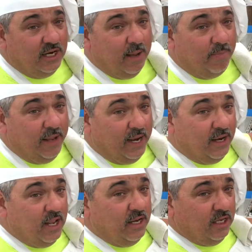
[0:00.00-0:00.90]
that plate,
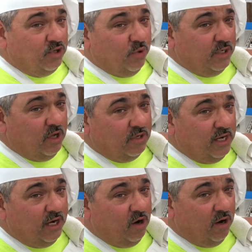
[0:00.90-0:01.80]
the soy sauce and
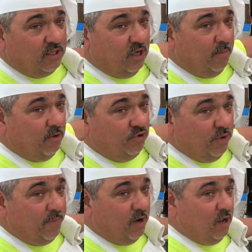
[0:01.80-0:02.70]
that garlic salt, I'm gonna
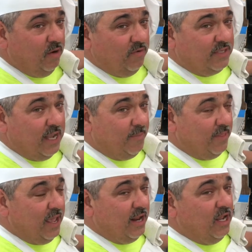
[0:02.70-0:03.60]
drip it all over the top of
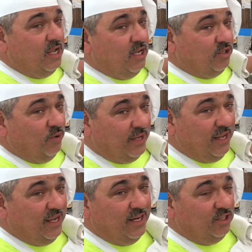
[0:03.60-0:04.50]
that so we can
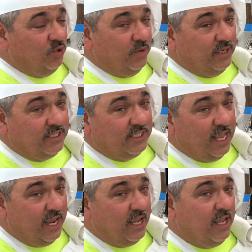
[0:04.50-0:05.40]
get it doing this
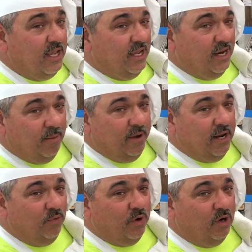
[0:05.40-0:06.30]
thing. And I'm gonna
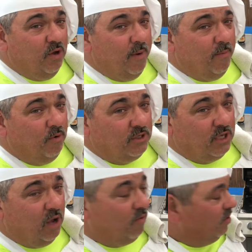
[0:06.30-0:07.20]
hit it with a little bit more
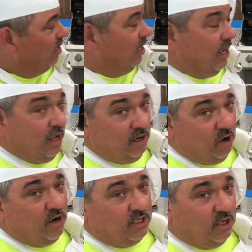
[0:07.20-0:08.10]
salt,
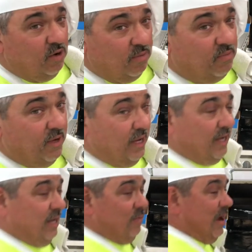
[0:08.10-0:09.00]
garlic salt, and
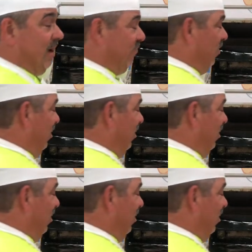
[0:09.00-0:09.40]
let it ride for a